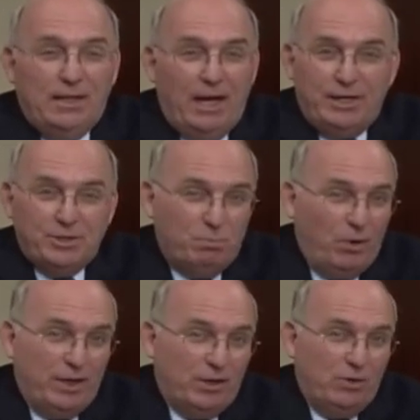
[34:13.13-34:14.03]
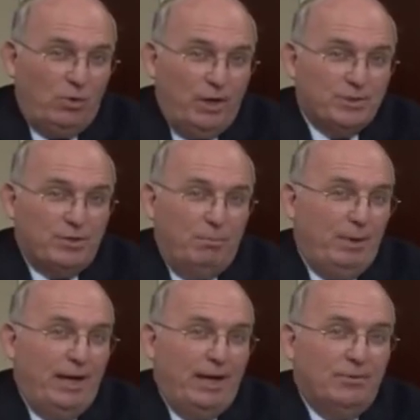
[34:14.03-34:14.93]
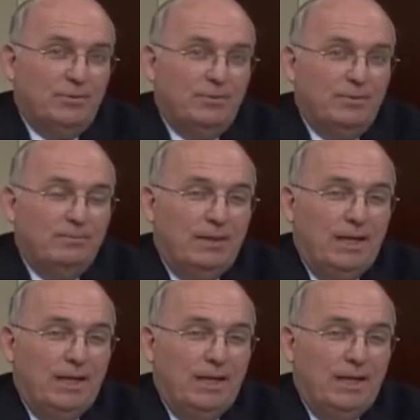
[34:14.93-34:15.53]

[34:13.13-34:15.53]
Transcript: that God has brought across our paths